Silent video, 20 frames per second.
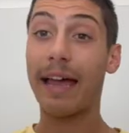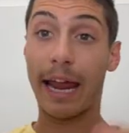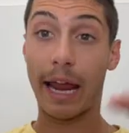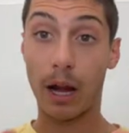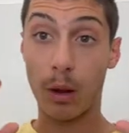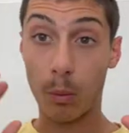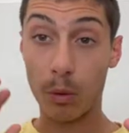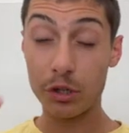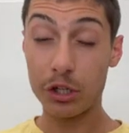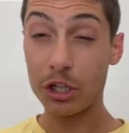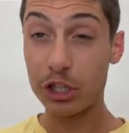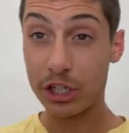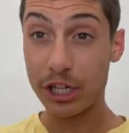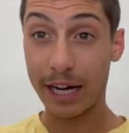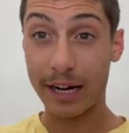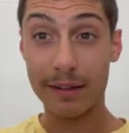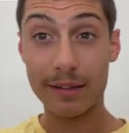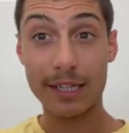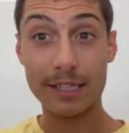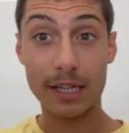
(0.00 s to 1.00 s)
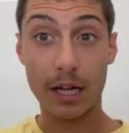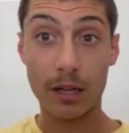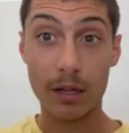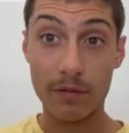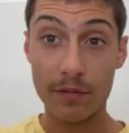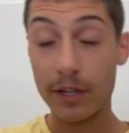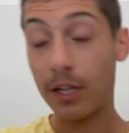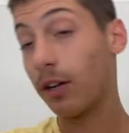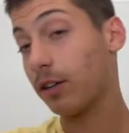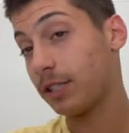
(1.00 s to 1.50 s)
And I want you to check out these other
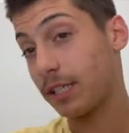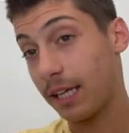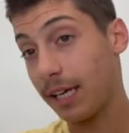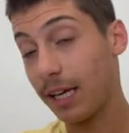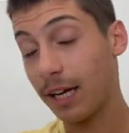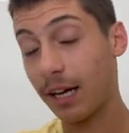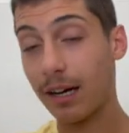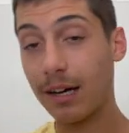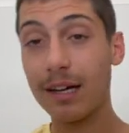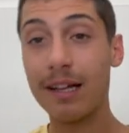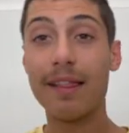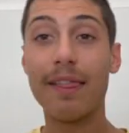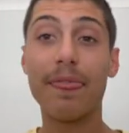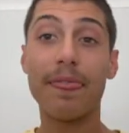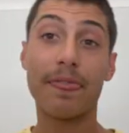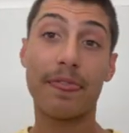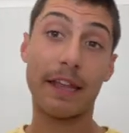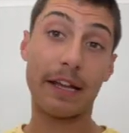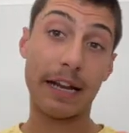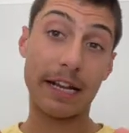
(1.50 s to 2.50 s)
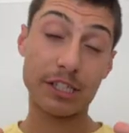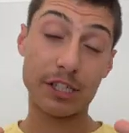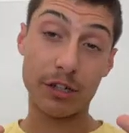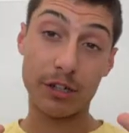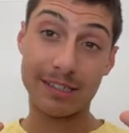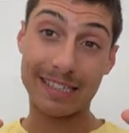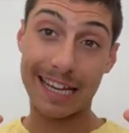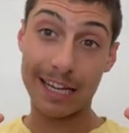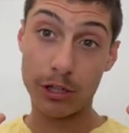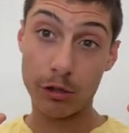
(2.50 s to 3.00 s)
videos here that are actually
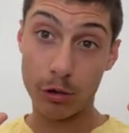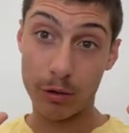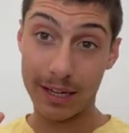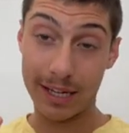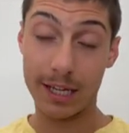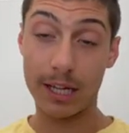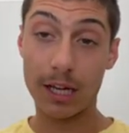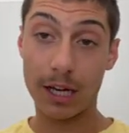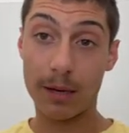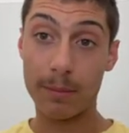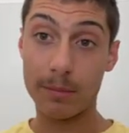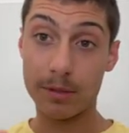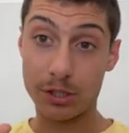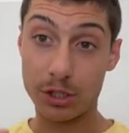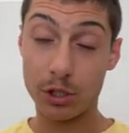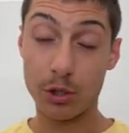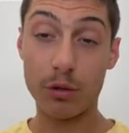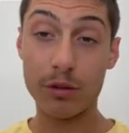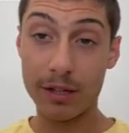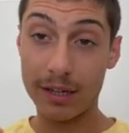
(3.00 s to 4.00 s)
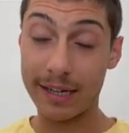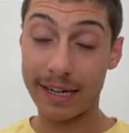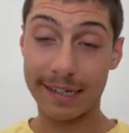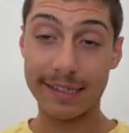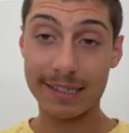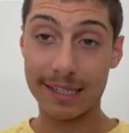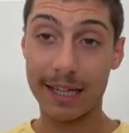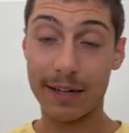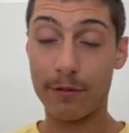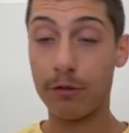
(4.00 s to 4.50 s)
gonna take your income to the
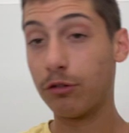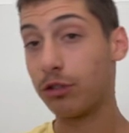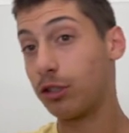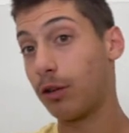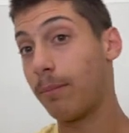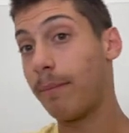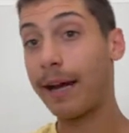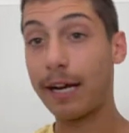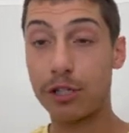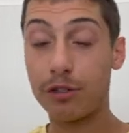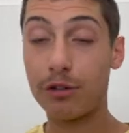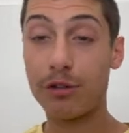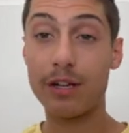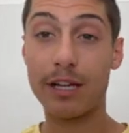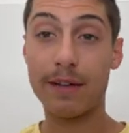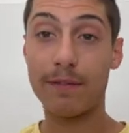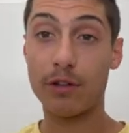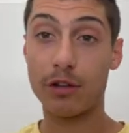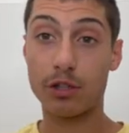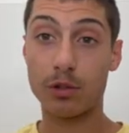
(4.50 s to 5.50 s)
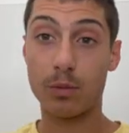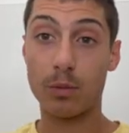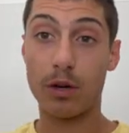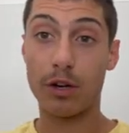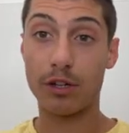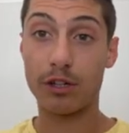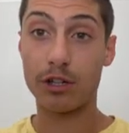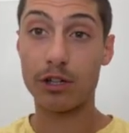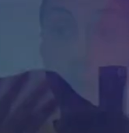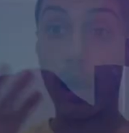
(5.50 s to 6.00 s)
next level. So make sure you give those a
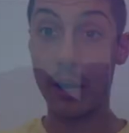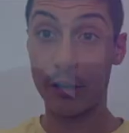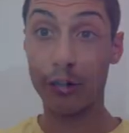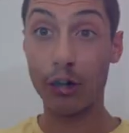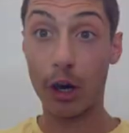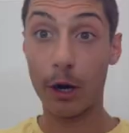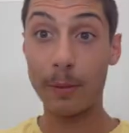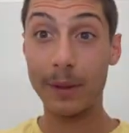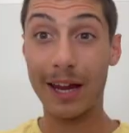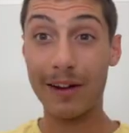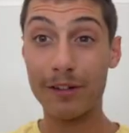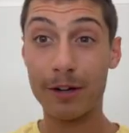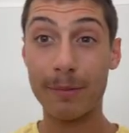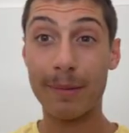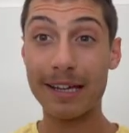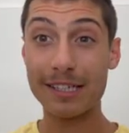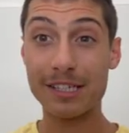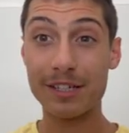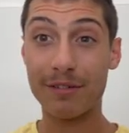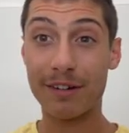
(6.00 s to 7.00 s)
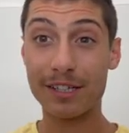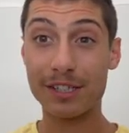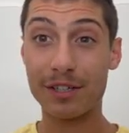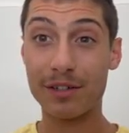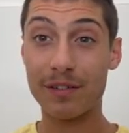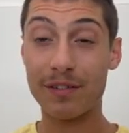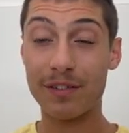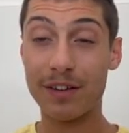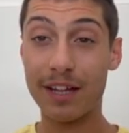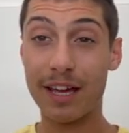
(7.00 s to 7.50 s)
watch. I do hope you have an amazing rest of
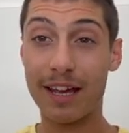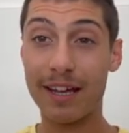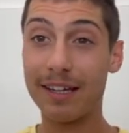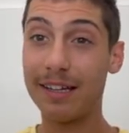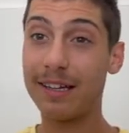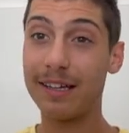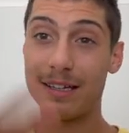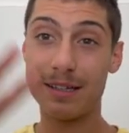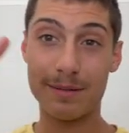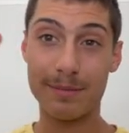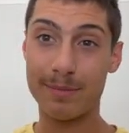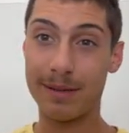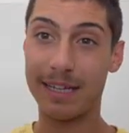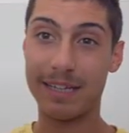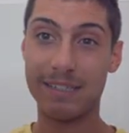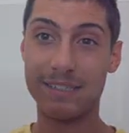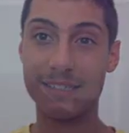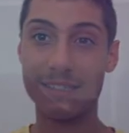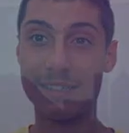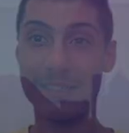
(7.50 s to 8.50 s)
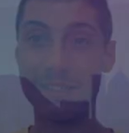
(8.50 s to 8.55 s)
your day. Peace.